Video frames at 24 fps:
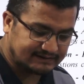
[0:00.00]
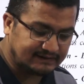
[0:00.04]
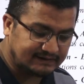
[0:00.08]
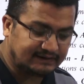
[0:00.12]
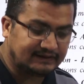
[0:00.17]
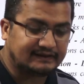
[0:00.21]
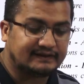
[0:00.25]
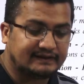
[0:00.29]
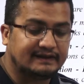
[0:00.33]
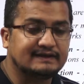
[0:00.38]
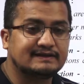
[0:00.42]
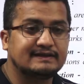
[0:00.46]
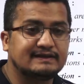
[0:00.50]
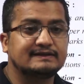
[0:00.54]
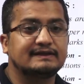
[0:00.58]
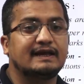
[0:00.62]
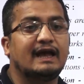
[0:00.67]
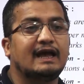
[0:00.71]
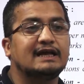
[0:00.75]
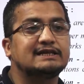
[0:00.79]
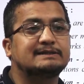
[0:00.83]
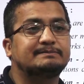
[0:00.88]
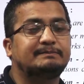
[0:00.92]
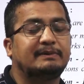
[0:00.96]
See, this is
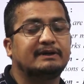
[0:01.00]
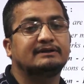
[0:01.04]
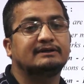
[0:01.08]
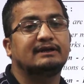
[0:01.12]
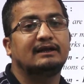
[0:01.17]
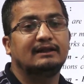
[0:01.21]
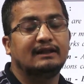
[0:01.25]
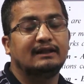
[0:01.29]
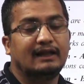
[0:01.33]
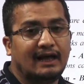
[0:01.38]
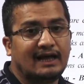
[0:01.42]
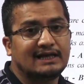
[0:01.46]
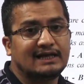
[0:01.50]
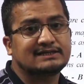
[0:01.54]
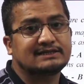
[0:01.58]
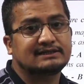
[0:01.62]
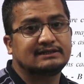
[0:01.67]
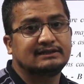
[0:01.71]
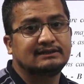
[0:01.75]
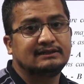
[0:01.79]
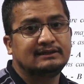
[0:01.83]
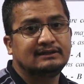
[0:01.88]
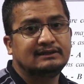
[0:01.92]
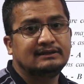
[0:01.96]
as per the
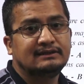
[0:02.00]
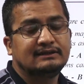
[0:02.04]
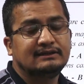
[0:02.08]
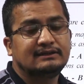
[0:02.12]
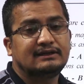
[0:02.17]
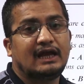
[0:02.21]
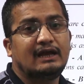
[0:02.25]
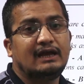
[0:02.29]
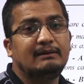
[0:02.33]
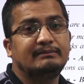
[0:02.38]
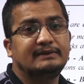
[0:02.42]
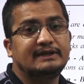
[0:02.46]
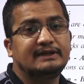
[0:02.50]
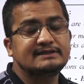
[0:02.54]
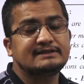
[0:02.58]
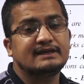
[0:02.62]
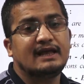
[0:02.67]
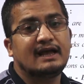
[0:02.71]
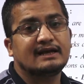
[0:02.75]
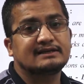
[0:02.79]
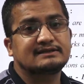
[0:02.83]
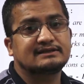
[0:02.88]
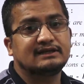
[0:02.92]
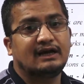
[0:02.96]
last time this
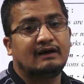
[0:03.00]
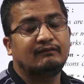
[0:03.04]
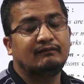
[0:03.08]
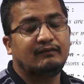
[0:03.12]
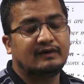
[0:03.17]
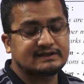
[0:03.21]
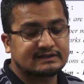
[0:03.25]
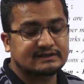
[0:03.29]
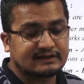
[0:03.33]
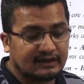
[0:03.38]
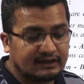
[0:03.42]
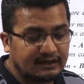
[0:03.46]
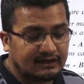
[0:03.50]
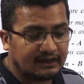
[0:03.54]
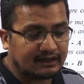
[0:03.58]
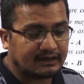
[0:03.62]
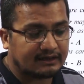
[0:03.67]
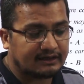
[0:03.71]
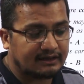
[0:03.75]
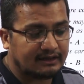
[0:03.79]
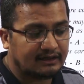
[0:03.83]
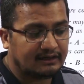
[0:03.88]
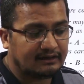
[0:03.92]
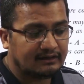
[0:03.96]
exam was
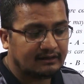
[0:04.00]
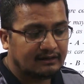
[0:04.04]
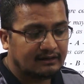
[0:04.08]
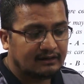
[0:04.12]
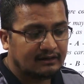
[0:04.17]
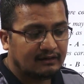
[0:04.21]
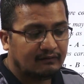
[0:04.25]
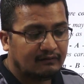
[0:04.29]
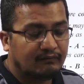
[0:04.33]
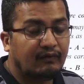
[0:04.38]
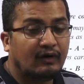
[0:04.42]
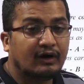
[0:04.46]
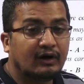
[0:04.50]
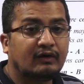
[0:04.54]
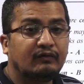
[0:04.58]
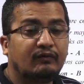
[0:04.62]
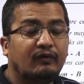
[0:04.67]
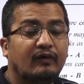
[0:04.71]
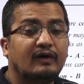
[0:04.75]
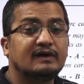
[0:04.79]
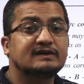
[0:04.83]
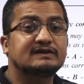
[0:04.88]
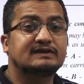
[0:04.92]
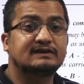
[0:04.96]
conducted, what
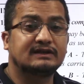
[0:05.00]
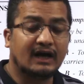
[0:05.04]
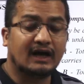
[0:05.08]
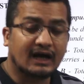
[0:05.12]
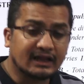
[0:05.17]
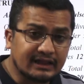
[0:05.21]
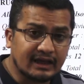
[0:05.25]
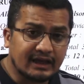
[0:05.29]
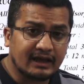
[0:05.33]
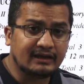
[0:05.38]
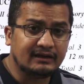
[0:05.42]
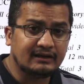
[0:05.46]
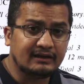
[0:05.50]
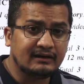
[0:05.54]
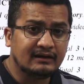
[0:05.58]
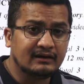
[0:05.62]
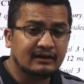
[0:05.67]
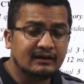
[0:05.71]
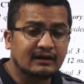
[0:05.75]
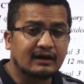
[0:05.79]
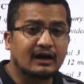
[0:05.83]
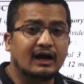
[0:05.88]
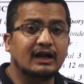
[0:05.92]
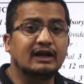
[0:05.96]
was the then
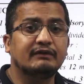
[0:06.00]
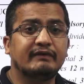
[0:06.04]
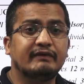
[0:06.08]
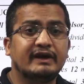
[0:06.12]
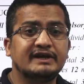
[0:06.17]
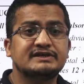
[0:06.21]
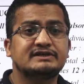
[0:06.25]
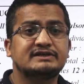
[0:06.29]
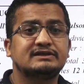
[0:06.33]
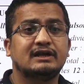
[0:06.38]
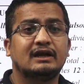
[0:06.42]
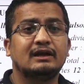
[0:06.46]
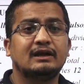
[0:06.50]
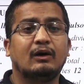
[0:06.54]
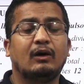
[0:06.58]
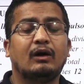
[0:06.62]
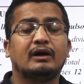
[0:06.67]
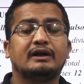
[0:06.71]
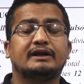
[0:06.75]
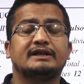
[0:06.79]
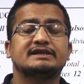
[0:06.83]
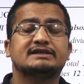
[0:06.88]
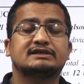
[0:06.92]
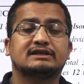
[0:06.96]
conventional
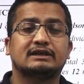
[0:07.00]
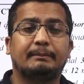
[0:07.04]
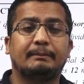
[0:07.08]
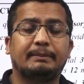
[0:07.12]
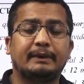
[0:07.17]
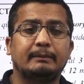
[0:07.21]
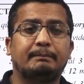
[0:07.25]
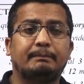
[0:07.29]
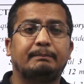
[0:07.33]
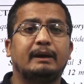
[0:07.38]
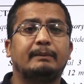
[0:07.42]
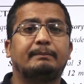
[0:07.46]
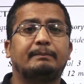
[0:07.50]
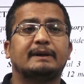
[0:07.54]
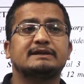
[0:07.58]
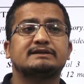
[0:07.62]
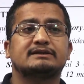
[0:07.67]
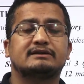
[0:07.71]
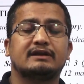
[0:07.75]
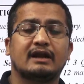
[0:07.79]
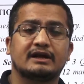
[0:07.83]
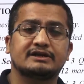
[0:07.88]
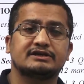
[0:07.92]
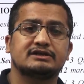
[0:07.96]
or descriptive paper
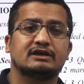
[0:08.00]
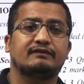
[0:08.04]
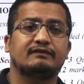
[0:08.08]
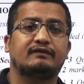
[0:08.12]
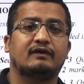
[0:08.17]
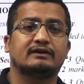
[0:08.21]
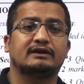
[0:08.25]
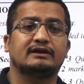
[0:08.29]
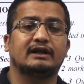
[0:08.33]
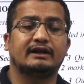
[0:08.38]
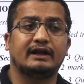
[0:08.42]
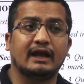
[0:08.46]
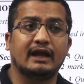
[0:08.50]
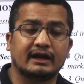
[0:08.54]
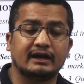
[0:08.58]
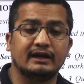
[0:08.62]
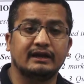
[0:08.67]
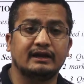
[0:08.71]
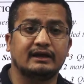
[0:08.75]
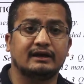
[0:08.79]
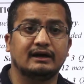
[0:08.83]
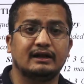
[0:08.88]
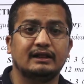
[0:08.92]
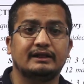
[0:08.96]
structure for the
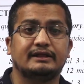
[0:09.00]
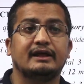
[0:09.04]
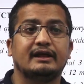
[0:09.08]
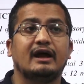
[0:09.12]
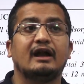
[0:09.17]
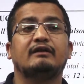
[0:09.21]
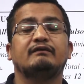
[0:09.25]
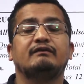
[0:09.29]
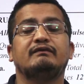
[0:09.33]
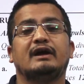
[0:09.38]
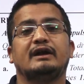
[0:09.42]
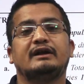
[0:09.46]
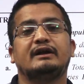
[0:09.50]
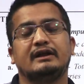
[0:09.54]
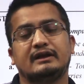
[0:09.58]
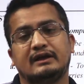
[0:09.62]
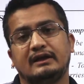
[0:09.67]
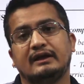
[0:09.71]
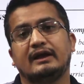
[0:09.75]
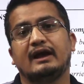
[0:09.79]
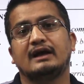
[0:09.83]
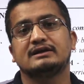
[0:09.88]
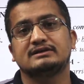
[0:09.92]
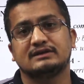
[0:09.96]
technical that we are
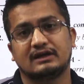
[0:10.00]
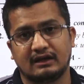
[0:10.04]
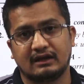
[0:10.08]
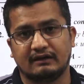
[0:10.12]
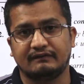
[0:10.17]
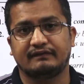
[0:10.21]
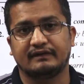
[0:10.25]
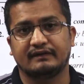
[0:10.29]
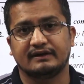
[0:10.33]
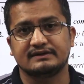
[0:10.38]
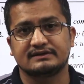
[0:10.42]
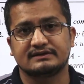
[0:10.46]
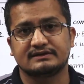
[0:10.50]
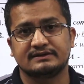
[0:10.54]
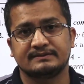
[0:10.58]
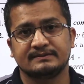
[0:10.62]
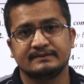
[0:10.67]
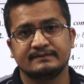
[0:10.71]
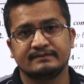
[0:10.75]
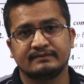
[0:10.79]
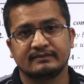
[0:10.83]
taking as a reference.